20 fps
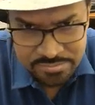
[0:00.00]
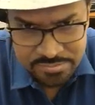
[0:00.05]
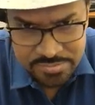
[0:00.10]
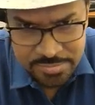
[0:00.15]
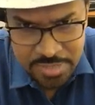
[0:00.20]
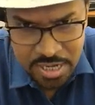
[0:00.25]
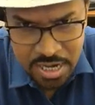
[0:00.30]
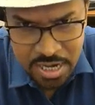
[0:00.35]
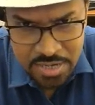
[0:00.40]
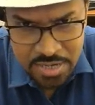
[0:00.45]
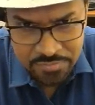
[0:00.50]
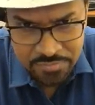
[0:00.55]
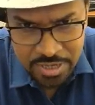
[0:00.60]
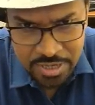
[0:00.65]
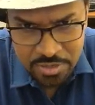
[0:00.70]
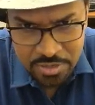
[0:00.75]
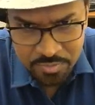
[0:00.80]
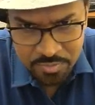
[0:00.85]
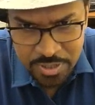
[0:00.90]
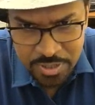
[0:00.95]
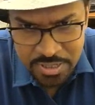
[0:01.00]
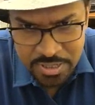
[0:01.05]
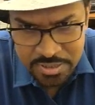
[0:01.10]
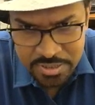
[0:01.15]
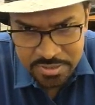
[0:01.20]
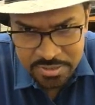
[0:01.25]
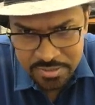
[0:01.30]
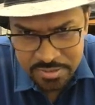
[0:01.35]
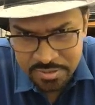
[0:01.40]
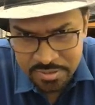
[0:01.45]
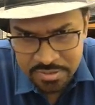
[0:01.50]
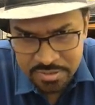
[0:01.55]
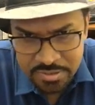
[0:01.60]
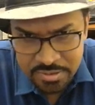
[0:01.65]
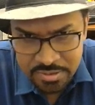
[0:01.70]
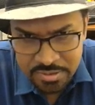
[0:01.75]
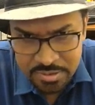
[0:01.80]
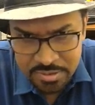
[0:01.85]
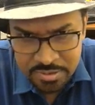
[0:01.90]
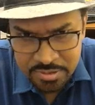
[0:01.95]
And if I try to print
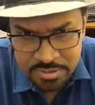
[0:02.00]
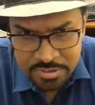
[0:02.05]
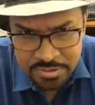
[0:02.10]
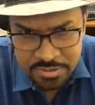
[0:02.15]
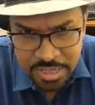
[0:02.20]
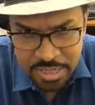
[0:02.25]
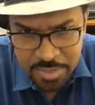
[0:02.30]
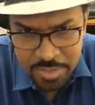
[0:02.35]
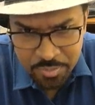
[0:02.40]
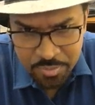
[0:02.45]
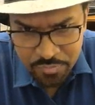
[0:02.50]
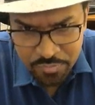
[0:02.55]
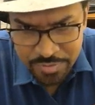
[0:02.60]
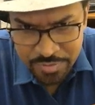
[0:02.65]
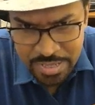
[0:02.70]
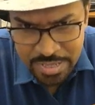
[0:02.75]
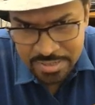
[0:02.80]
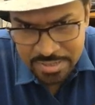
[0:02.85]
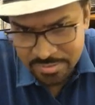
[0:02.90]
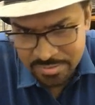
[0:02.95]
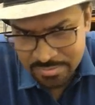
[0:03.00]
type of n,